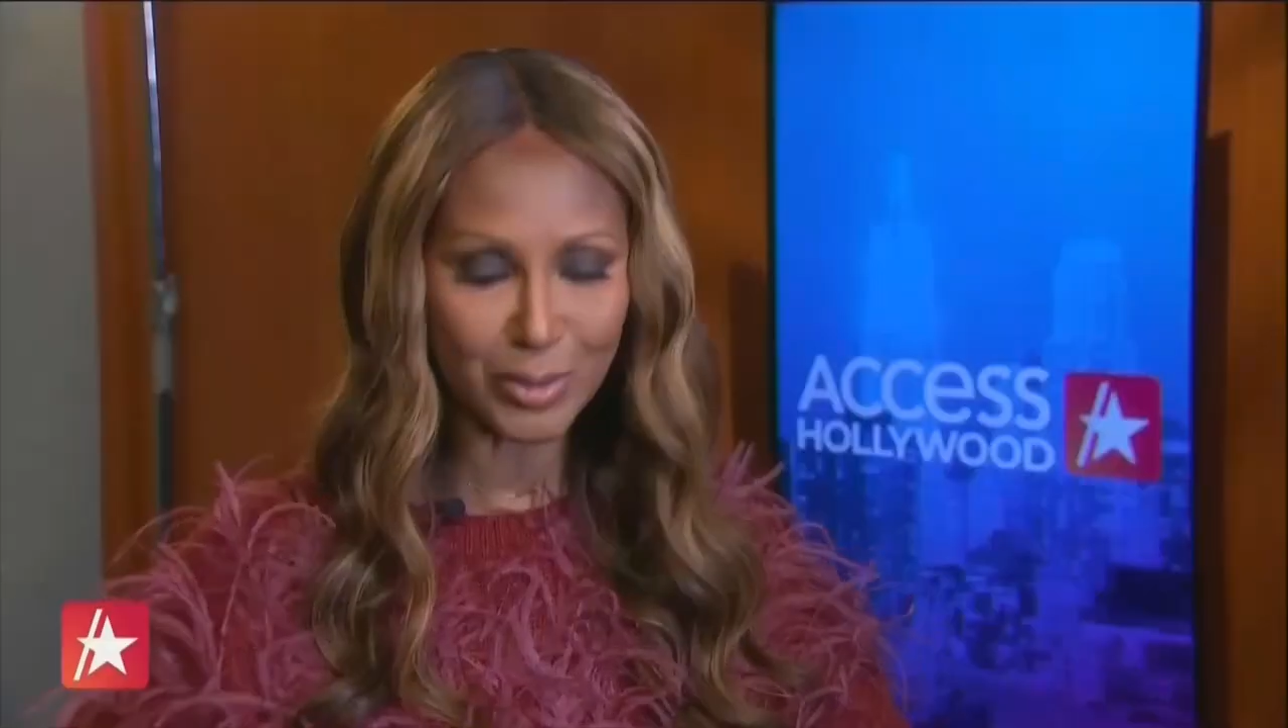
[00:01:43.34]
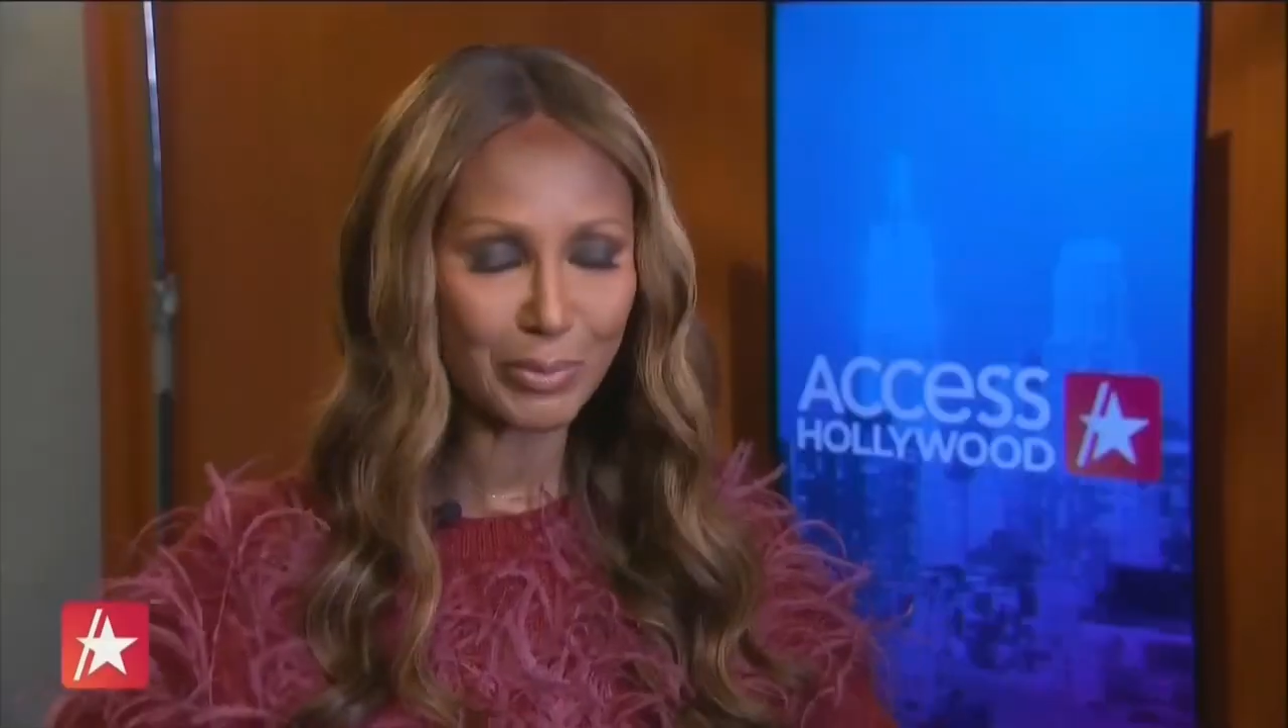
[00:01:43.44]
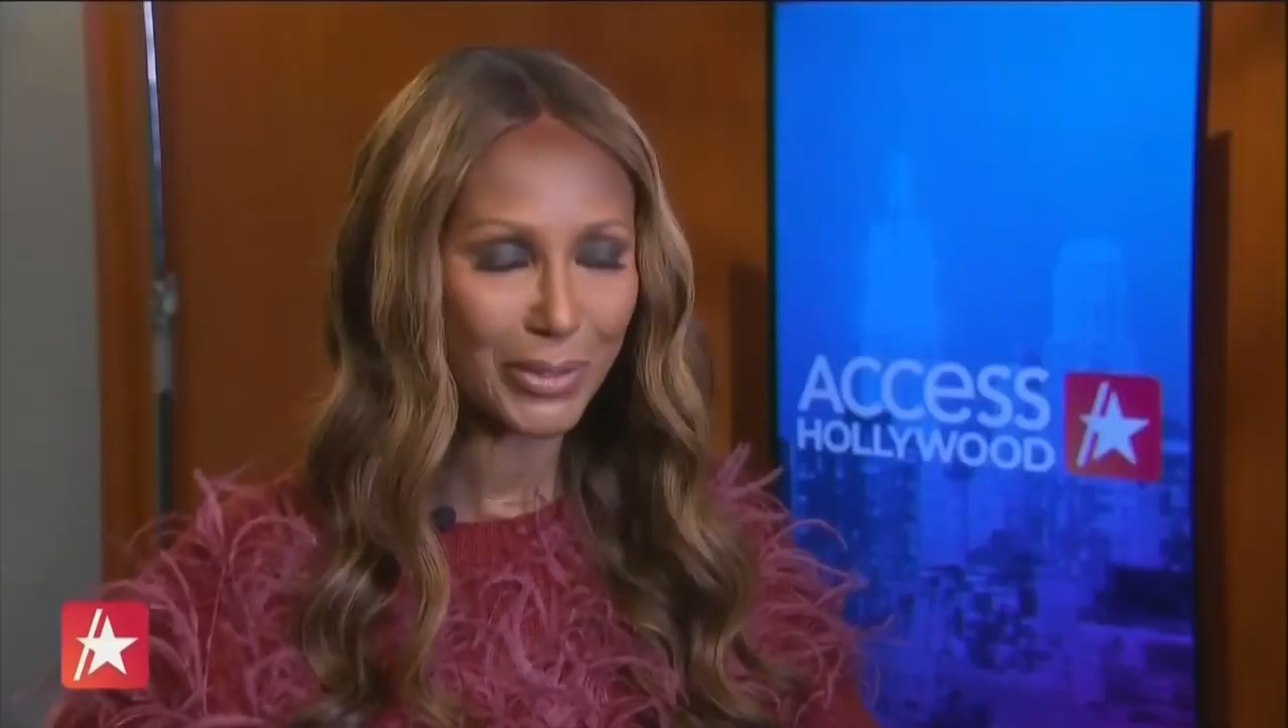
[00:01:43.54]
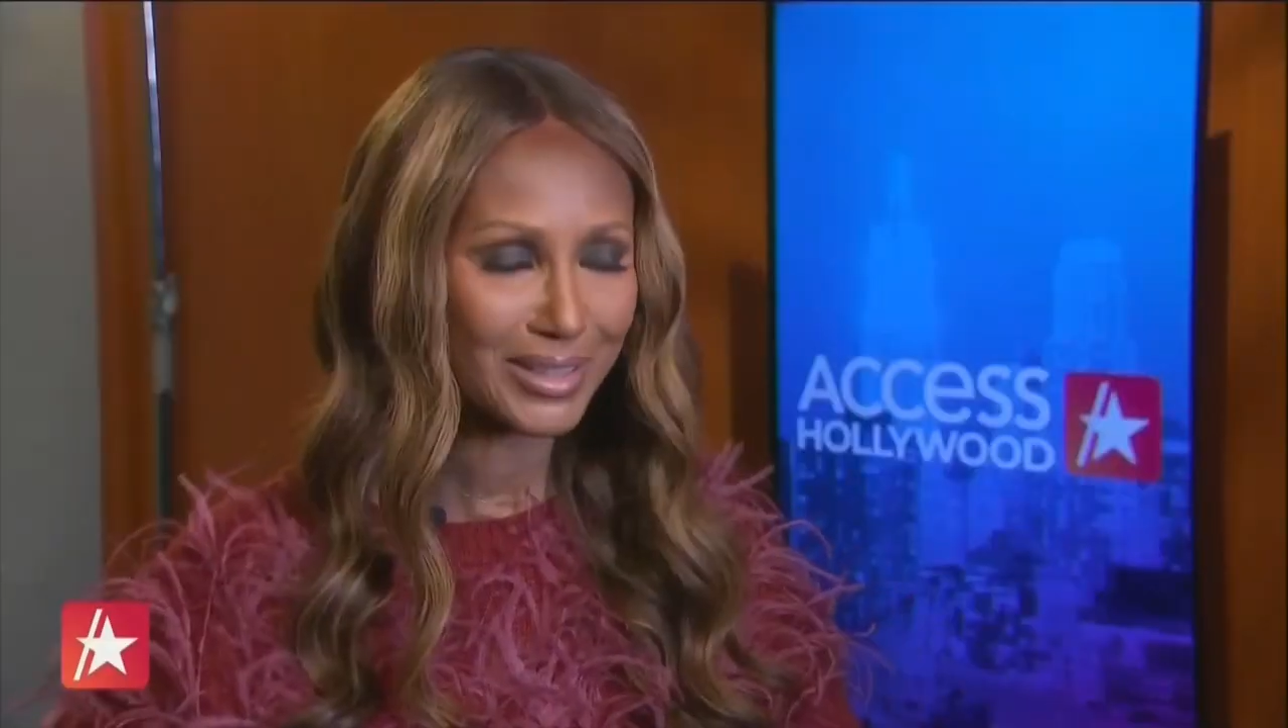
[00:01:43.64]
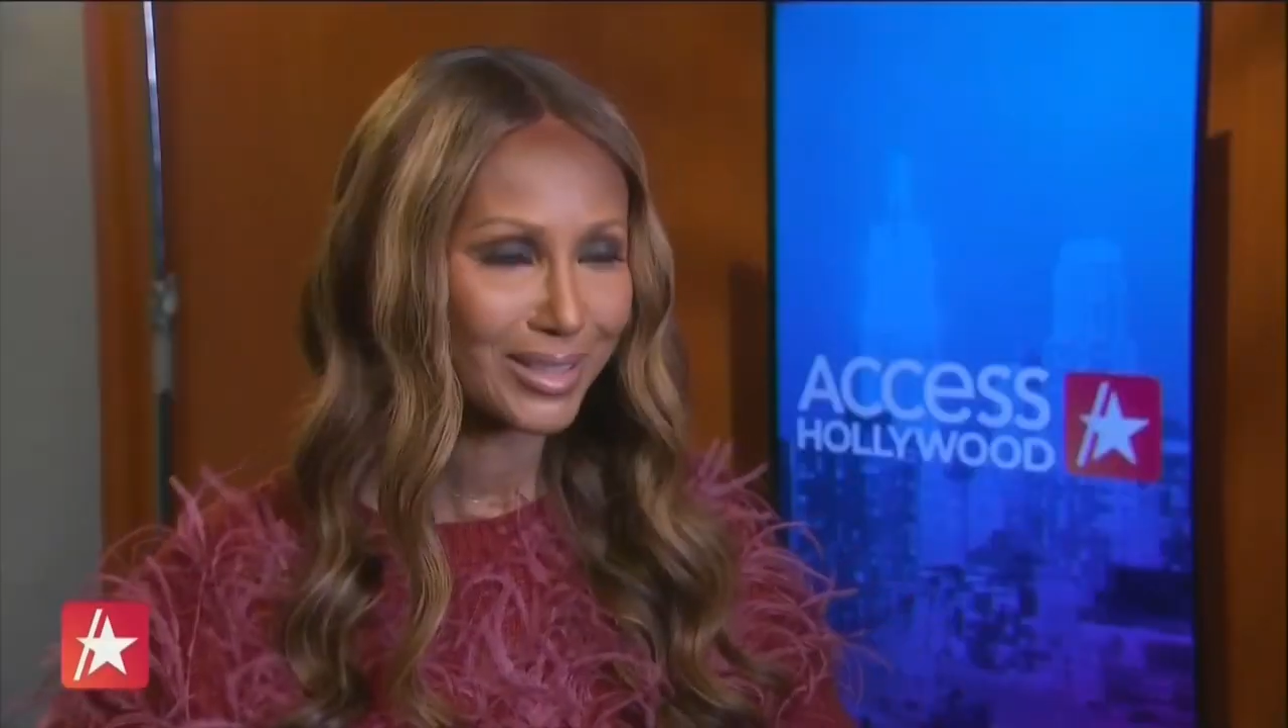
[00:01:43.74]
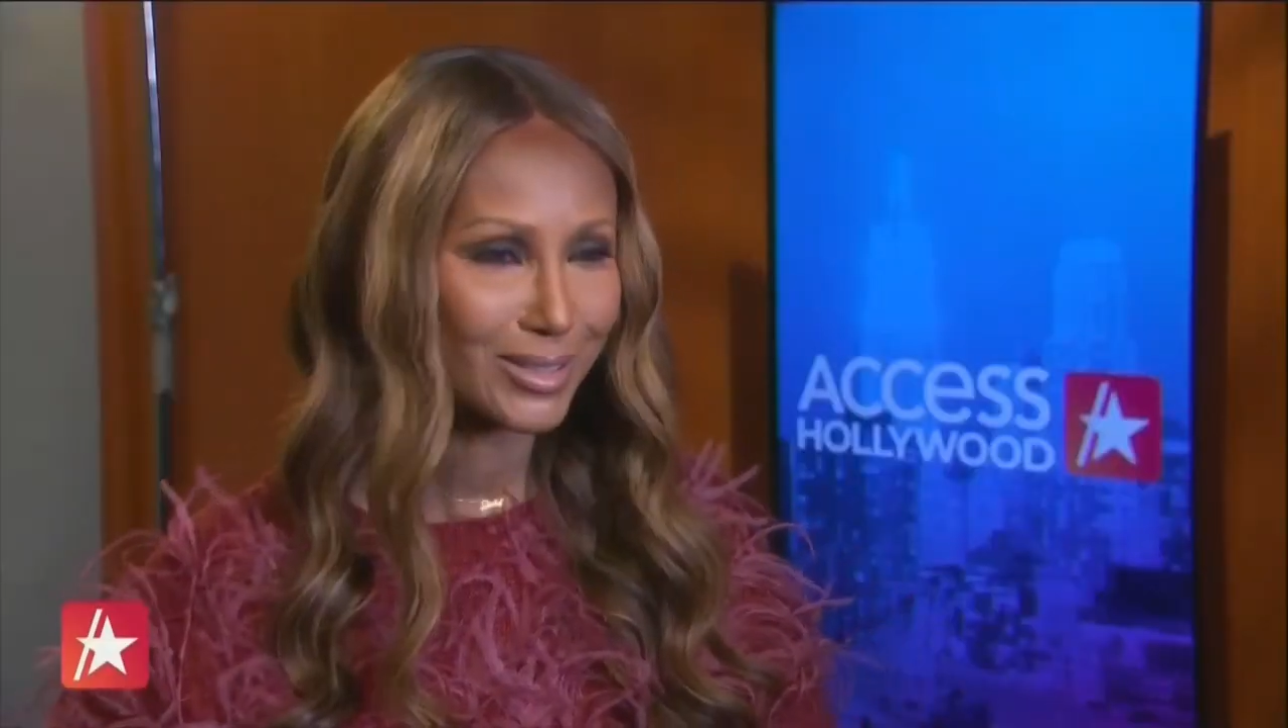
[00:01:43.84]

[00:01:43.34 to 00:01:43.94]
I was putting